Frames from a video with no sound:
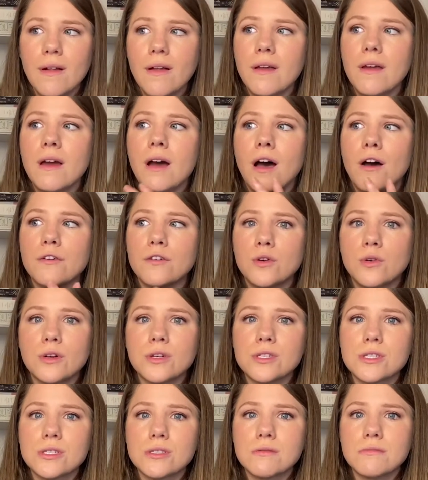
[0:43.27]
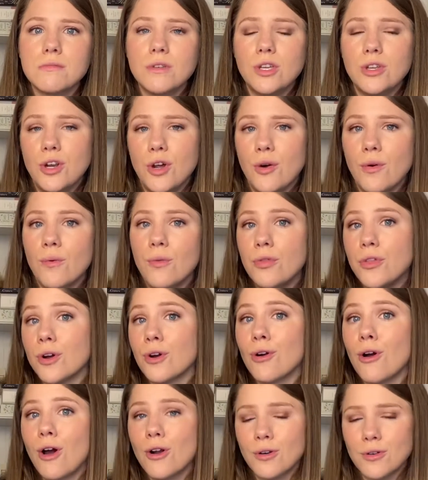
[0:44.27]
of course, you know, the
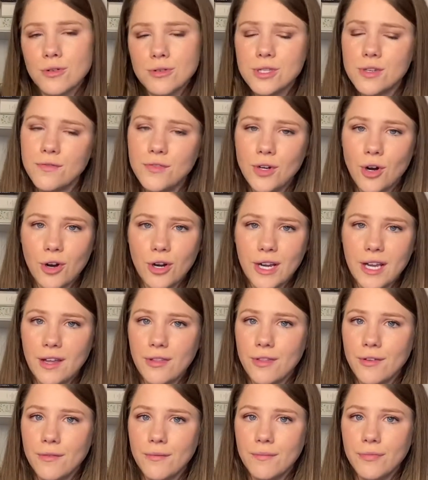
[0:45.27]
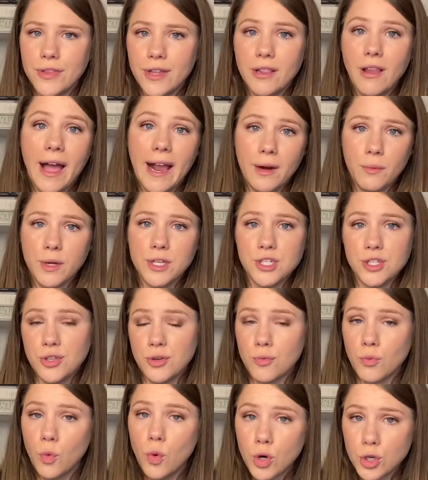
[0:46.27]
Chronicles of Narnia, the Lion, Witch, and the
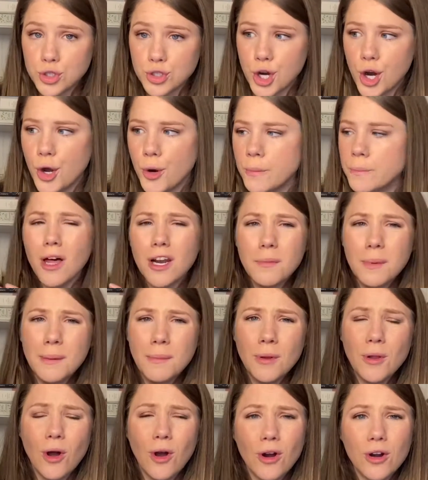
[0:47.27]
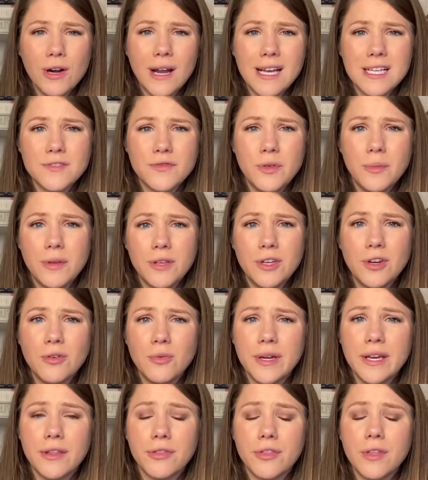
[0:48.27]
Wardrobe. A lot of people aren't as familiar
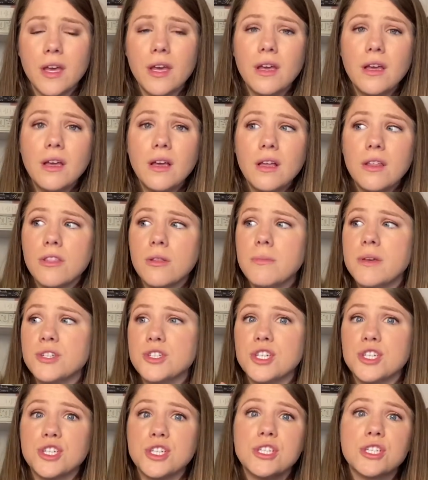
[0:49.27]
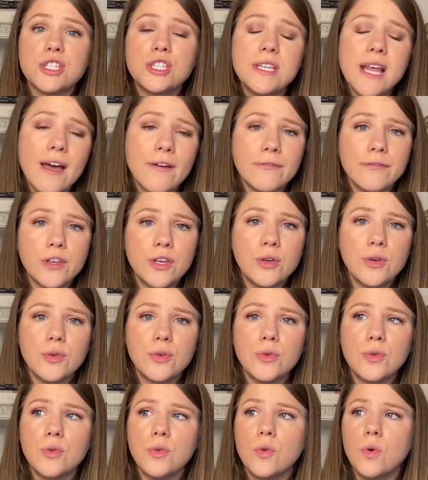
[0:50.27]
with The Magician's
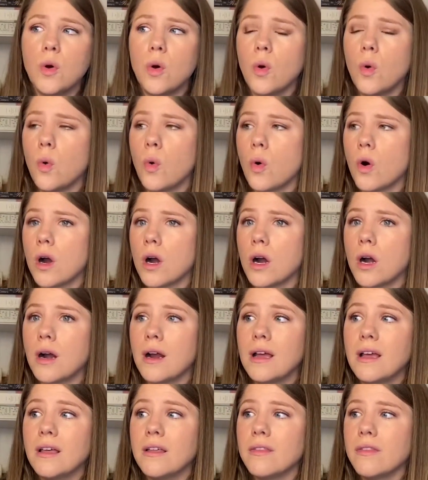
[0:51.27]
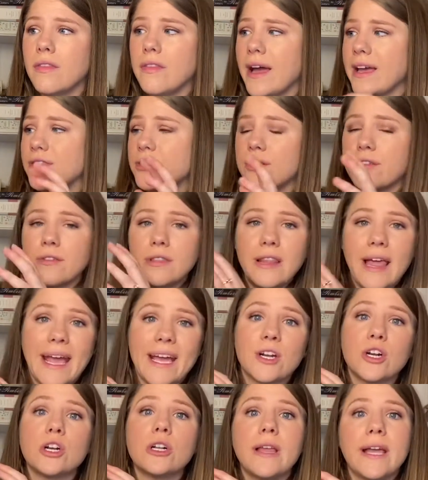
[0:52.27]
Nephew or like the
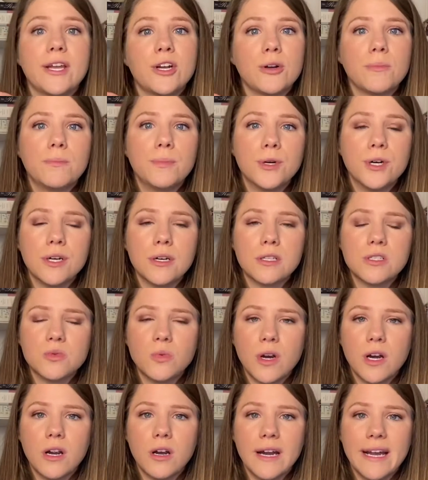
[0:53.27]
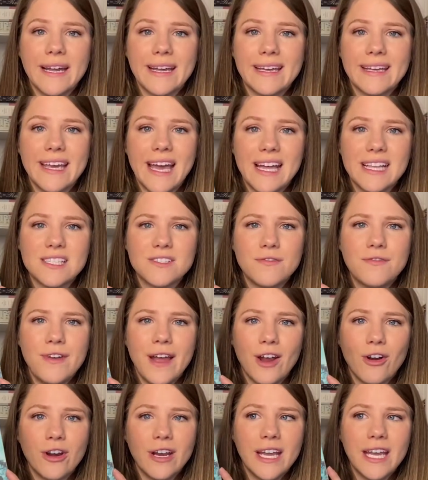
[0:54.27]
later books where it gets
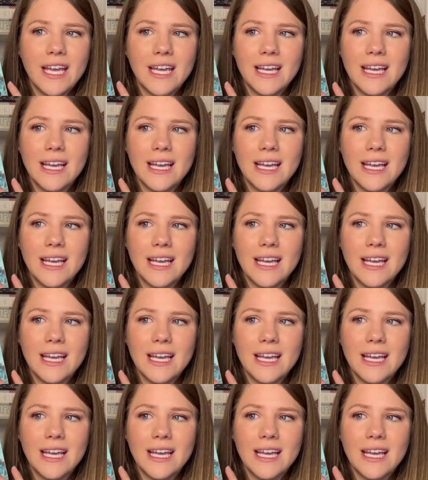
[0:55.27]
very